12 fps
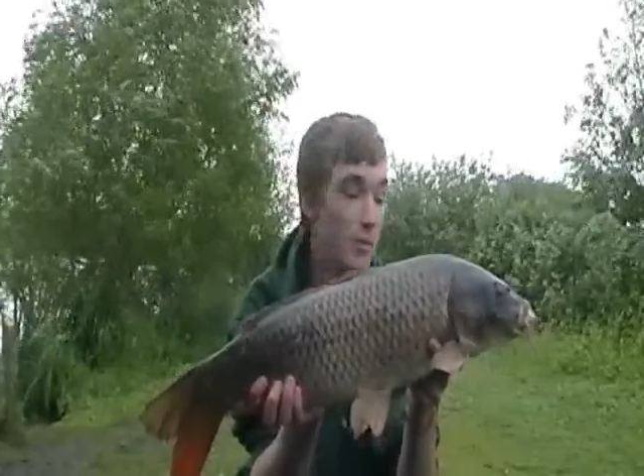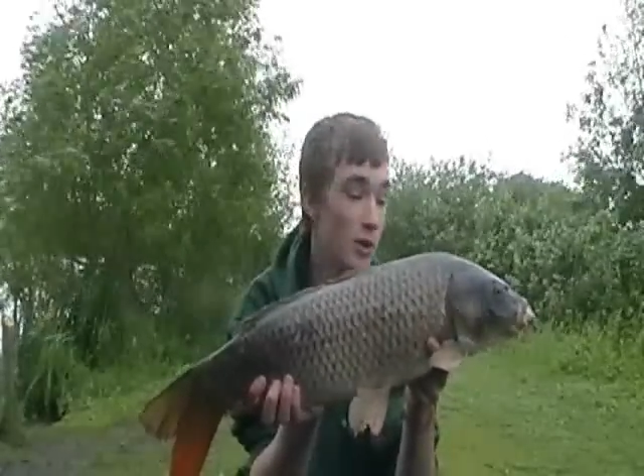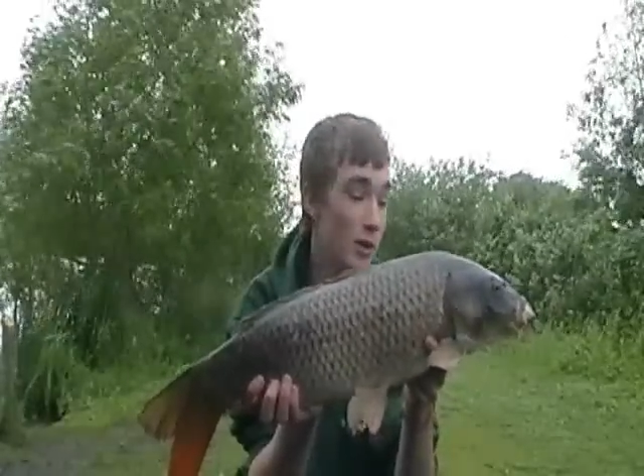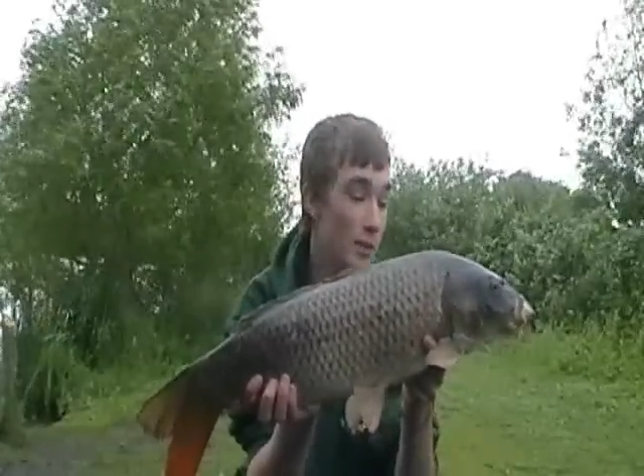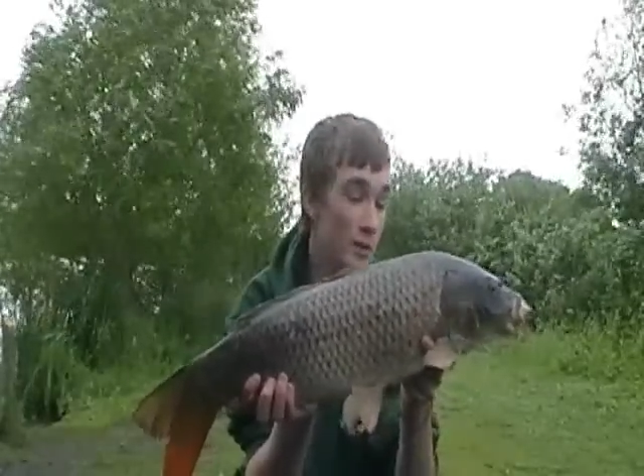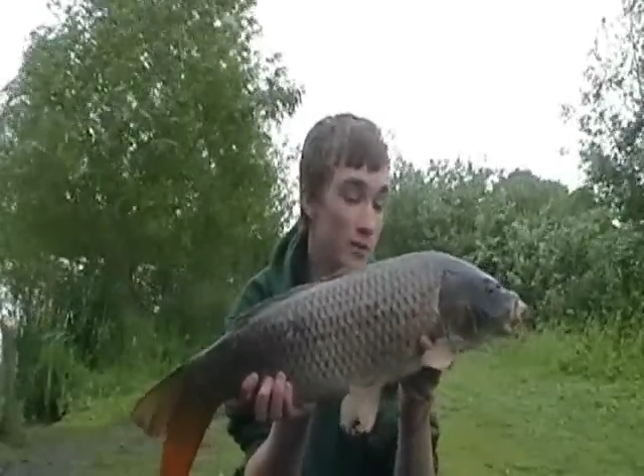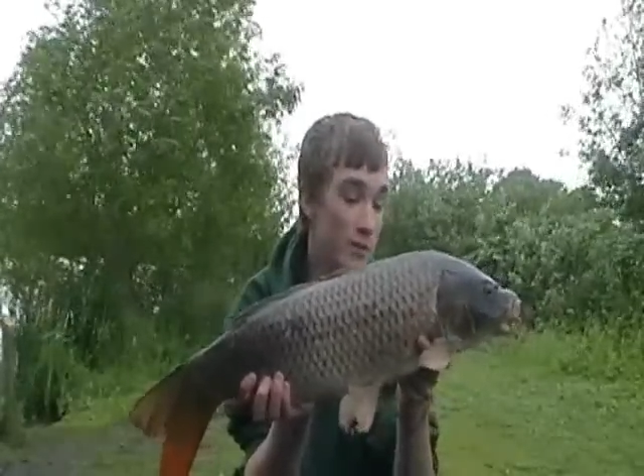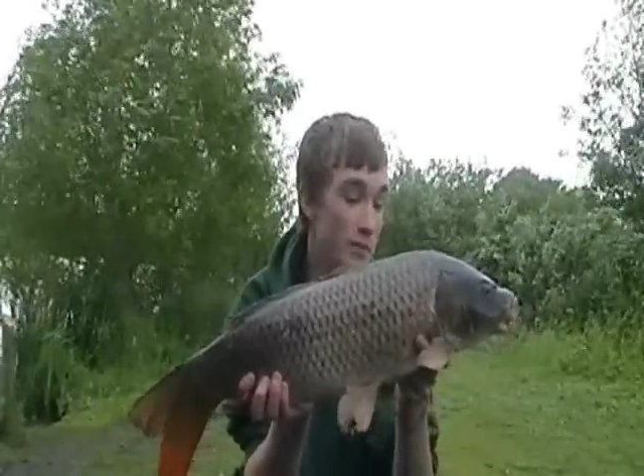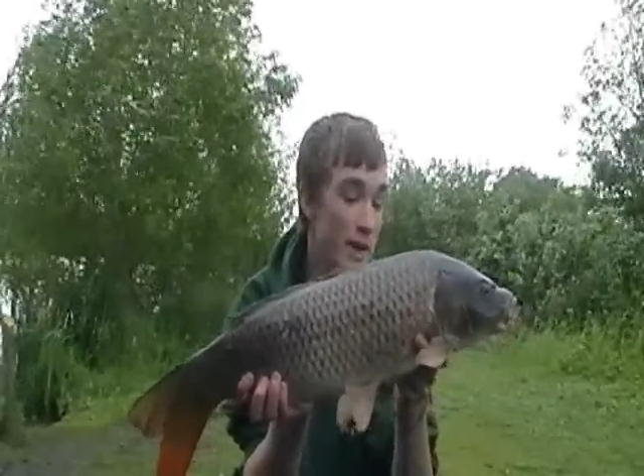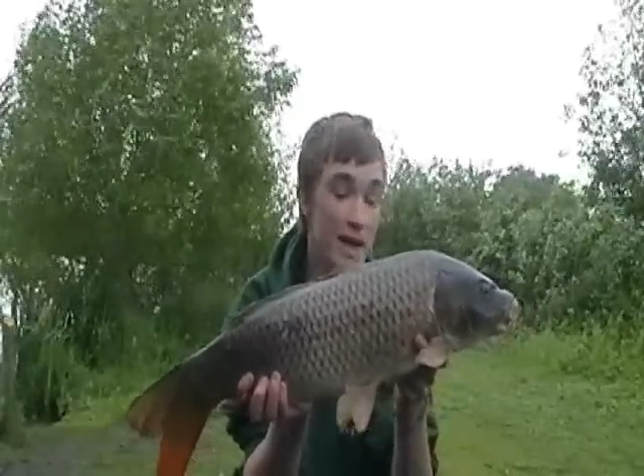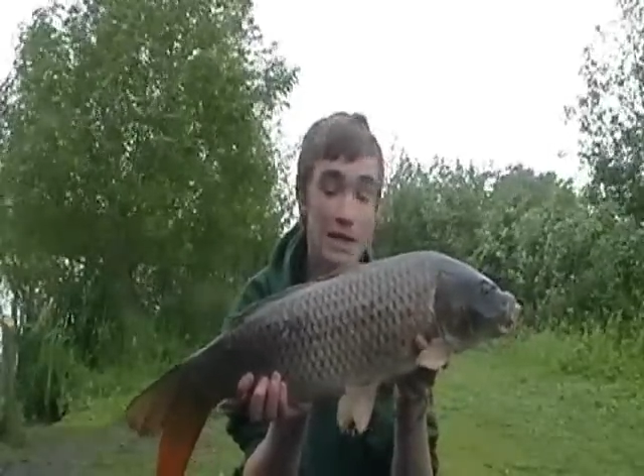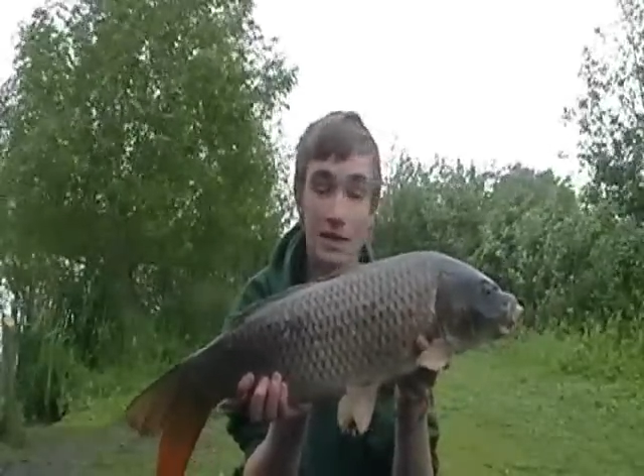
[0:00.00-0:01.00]
put up an
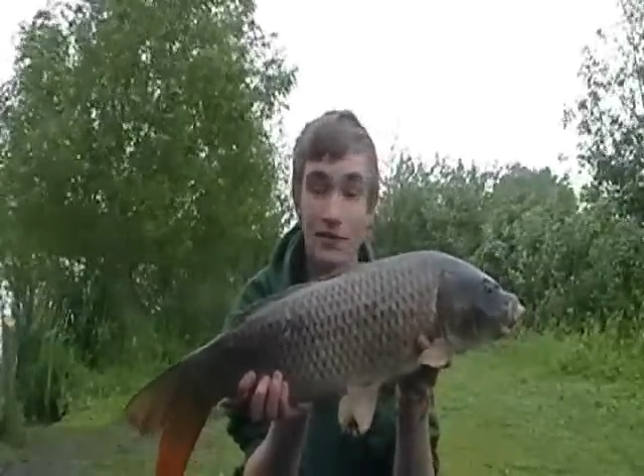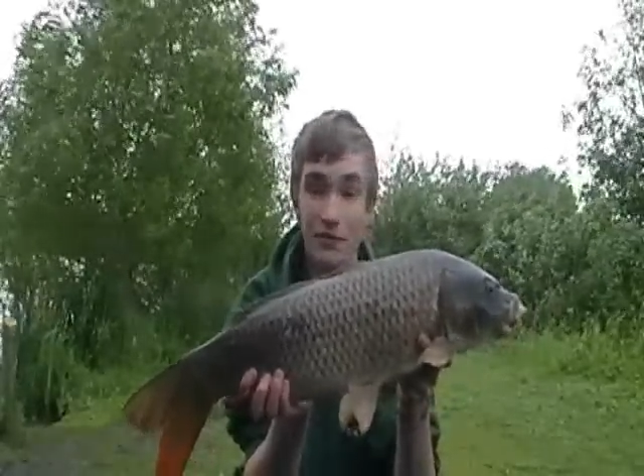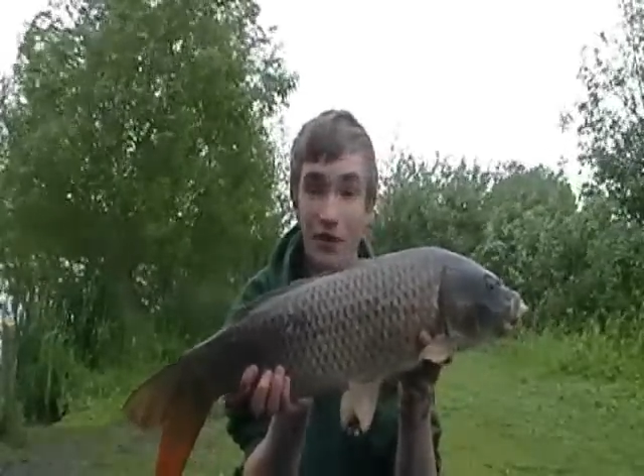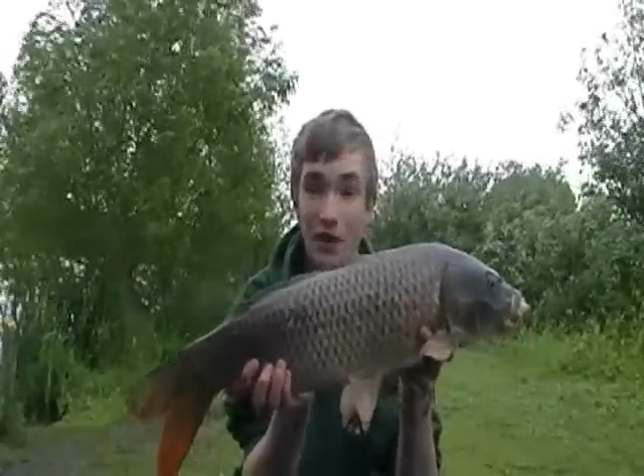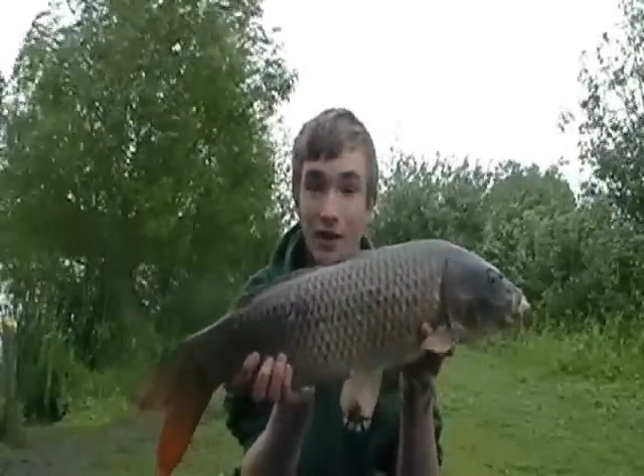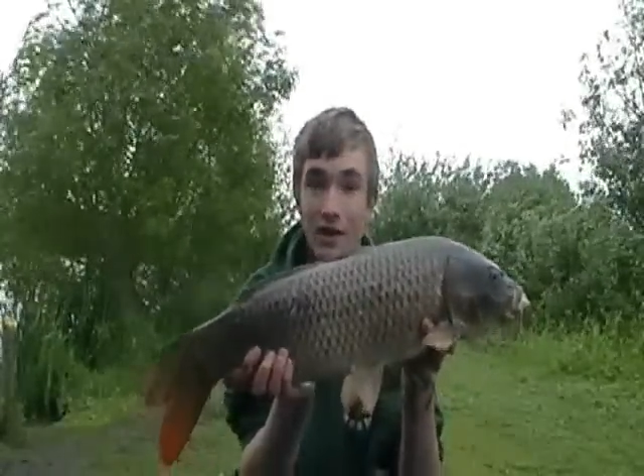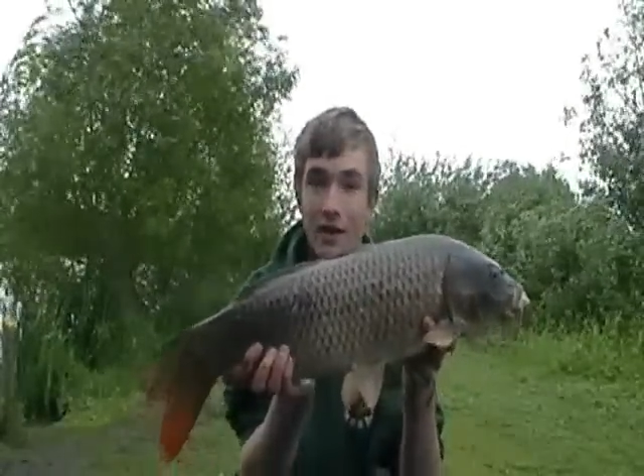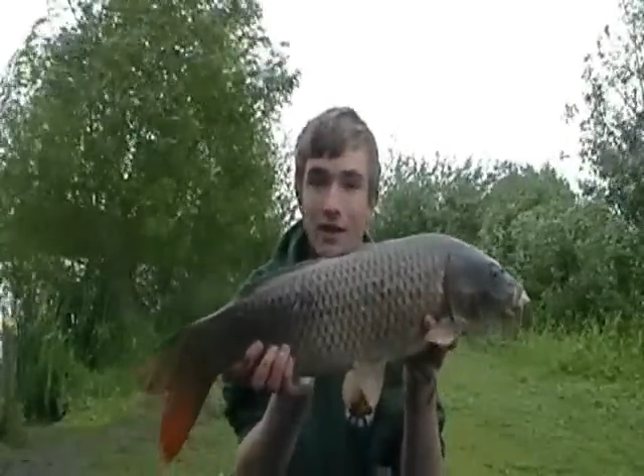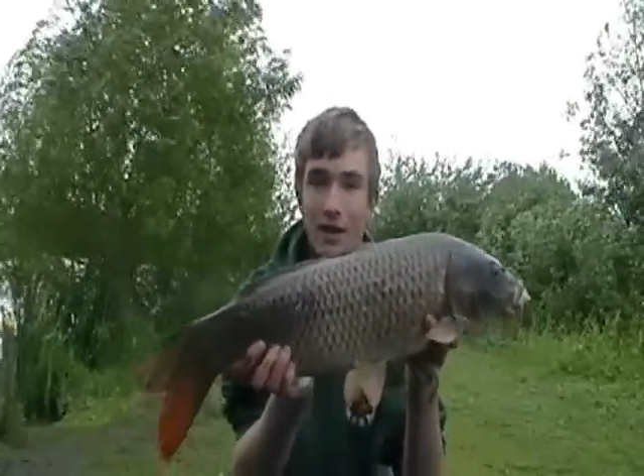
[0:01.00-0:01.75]
amazing fight.